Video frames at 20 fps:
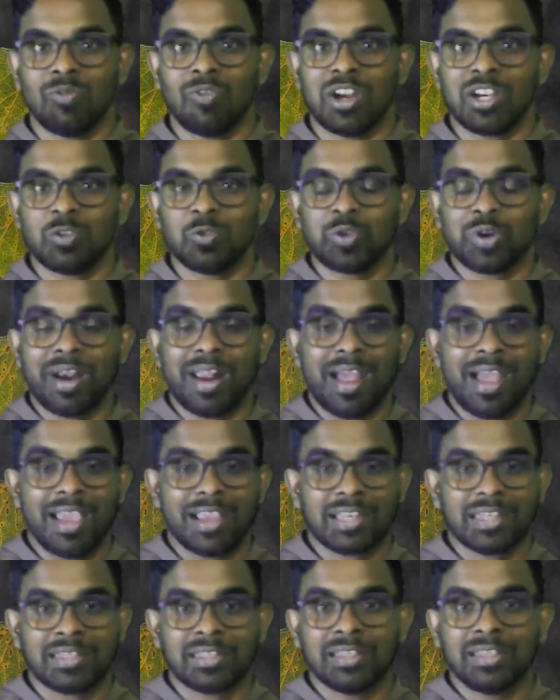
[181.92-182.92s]
whatever
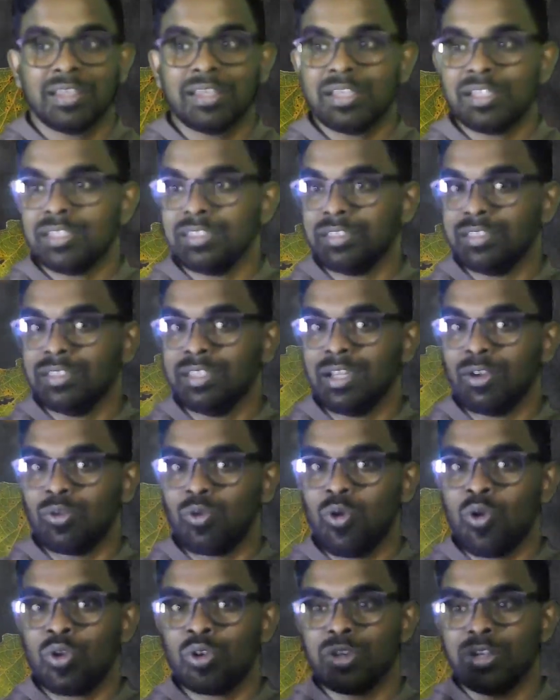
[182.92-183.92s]
act the
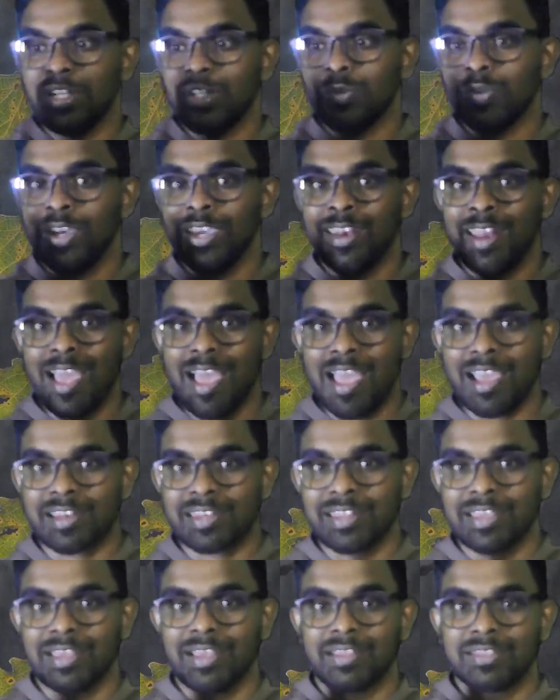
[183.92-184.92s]
God divine
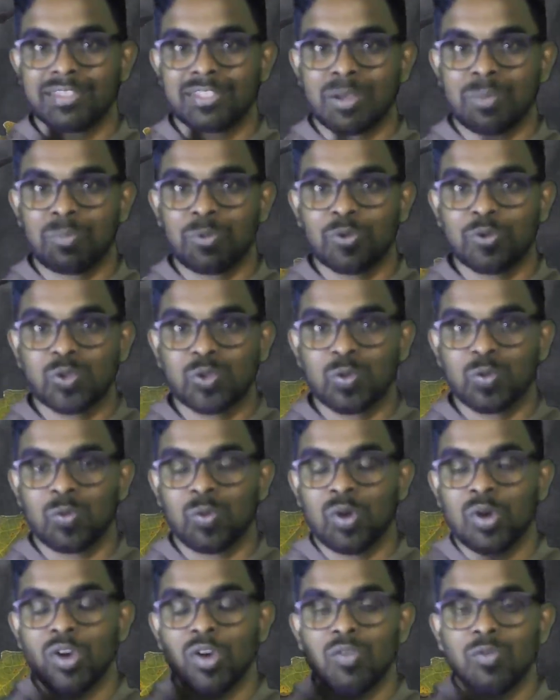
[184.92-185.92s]
act supposed to
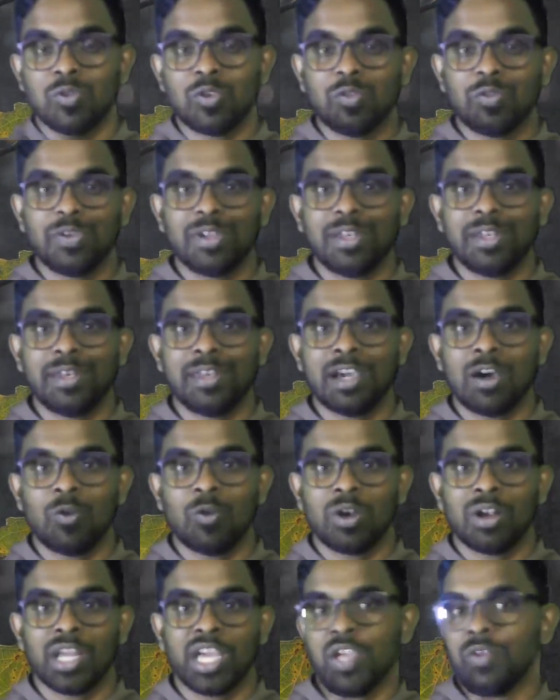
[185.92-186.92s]
fulfill in
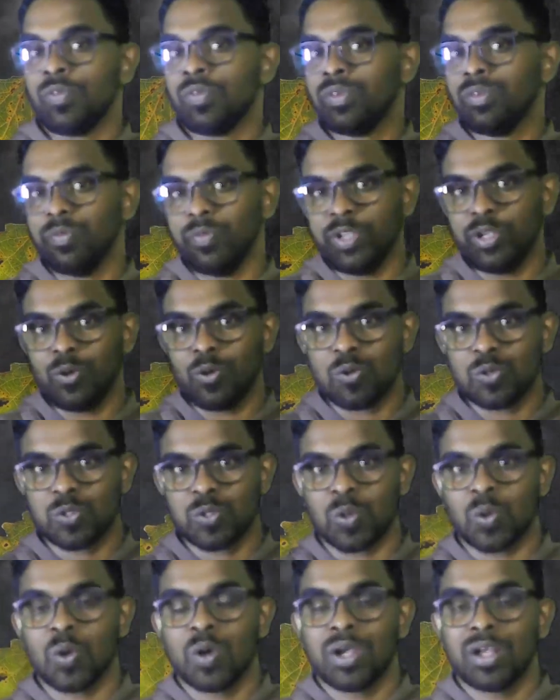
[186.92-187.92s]
our life, we
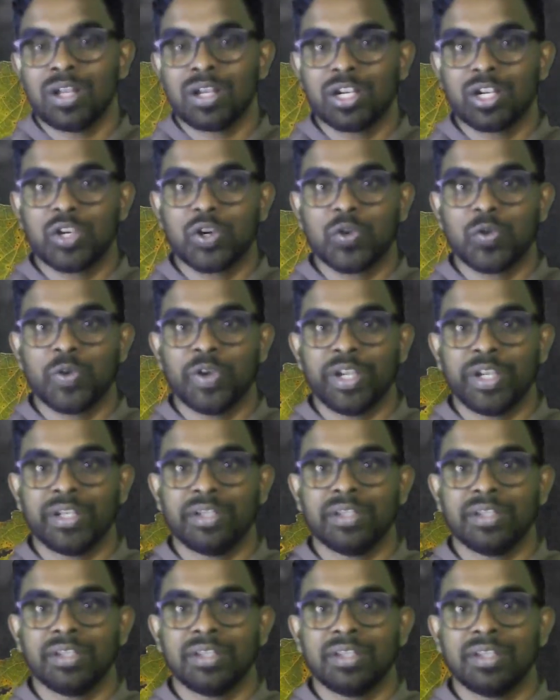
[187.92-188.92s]
also require
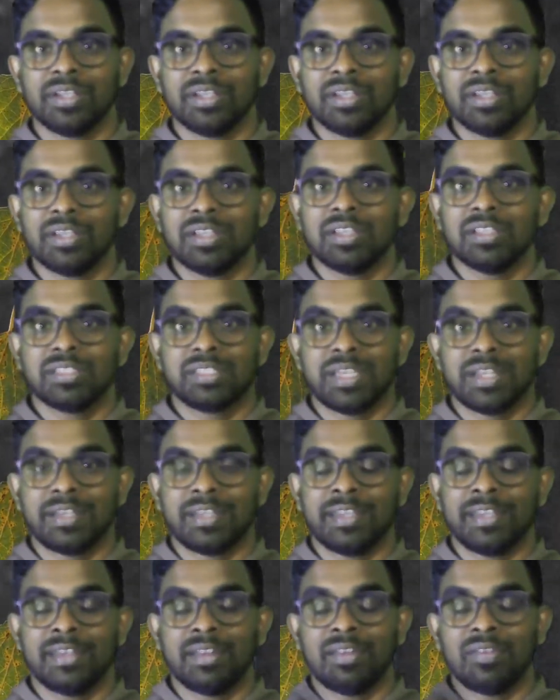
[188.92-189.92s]

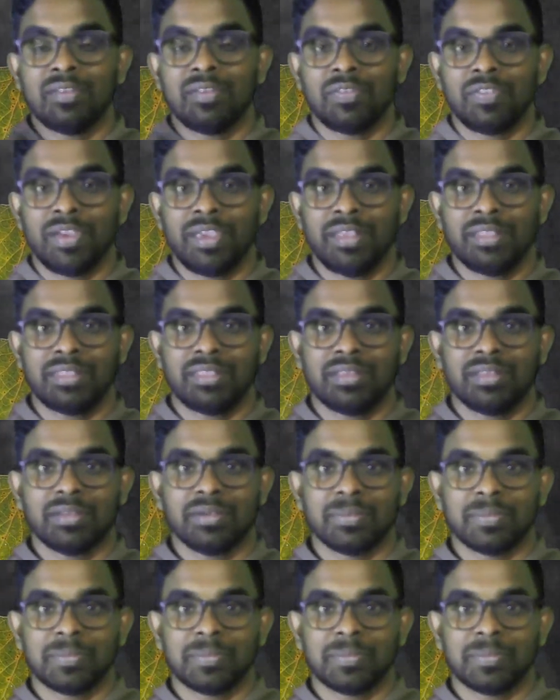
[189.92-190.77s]
certain faith.